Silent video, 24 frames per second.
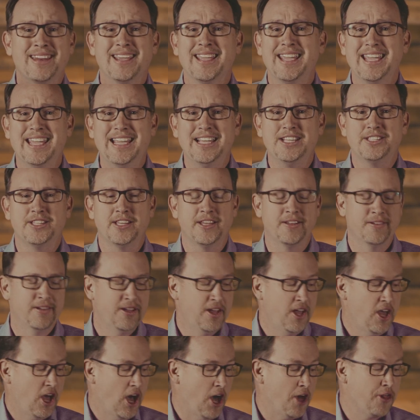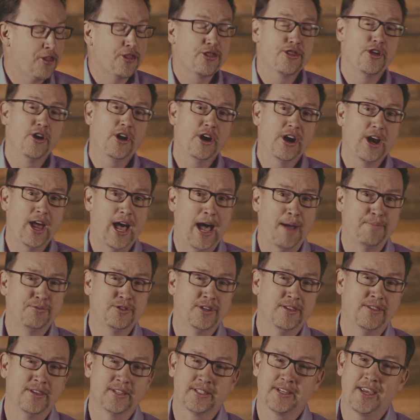Easy. A third
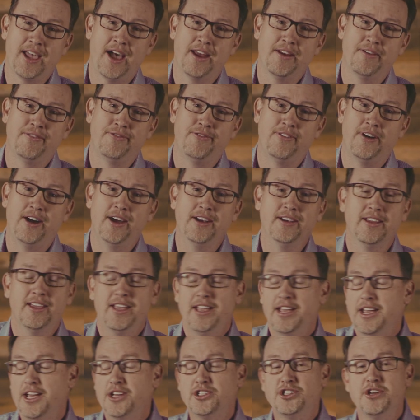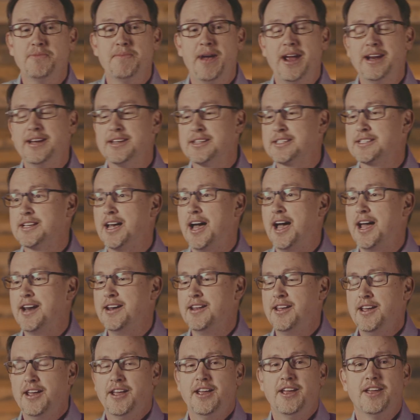option that's kind of fun is you may
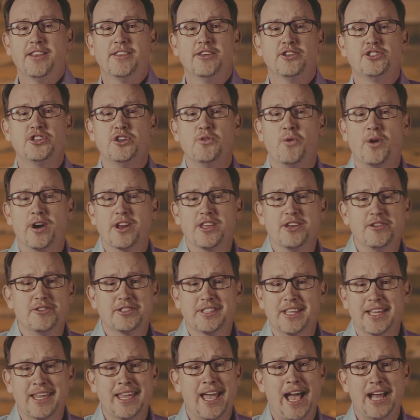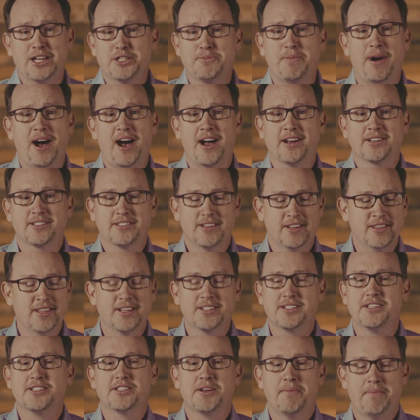decide that you want to use the catch box. And
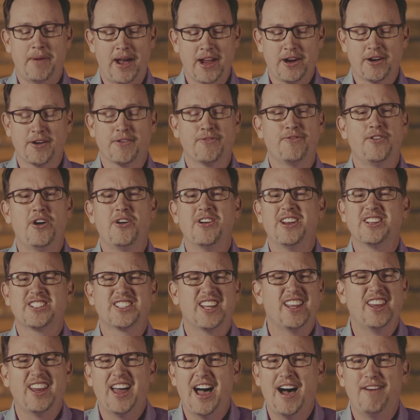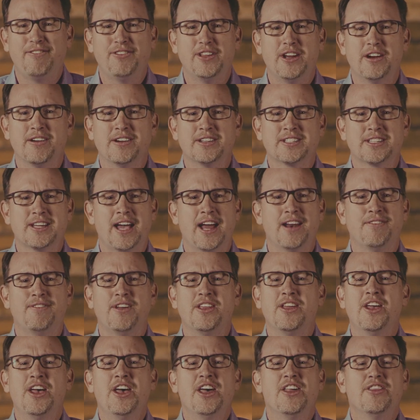this is a microphone, it's a lavalier inside of
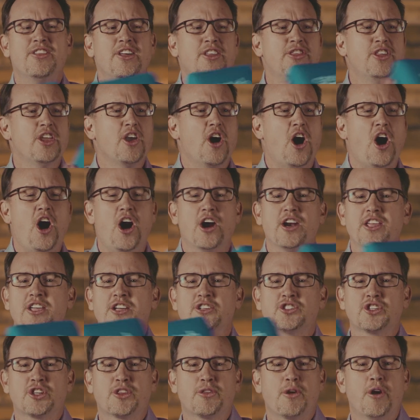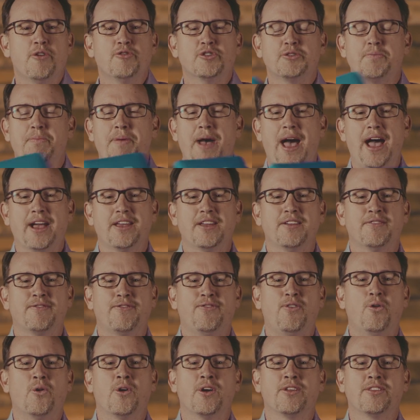it that the audience throws back and
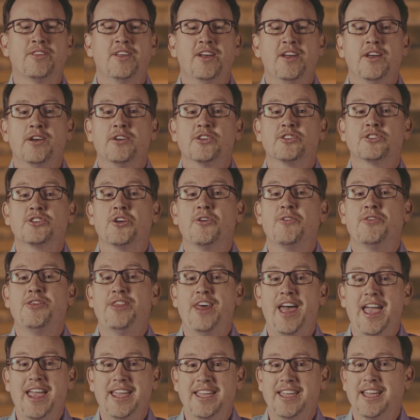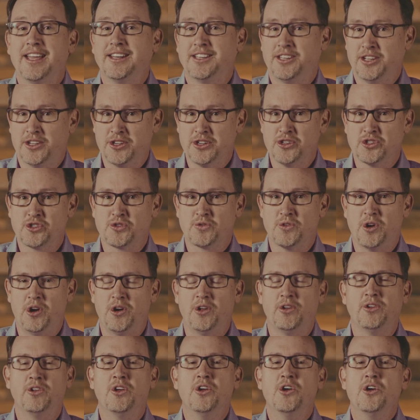forth so they get to
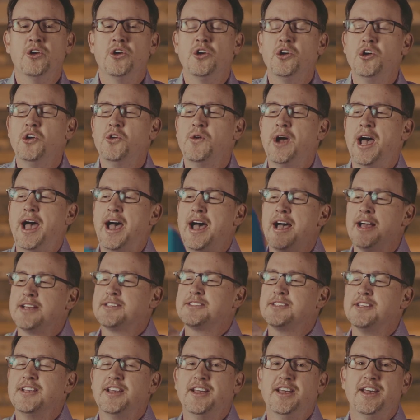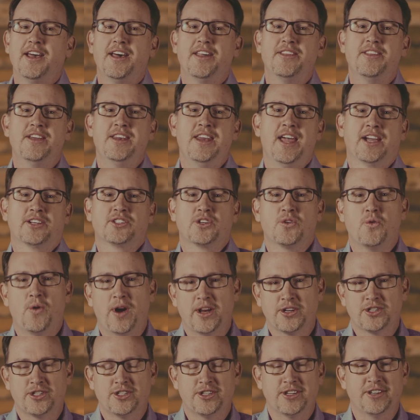control who has the next
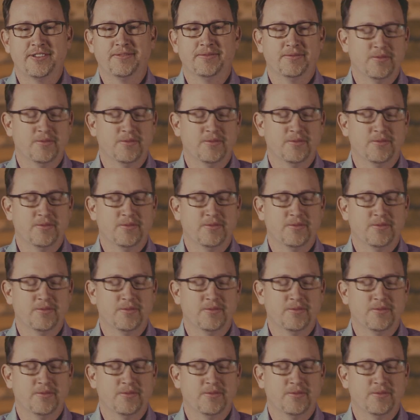question.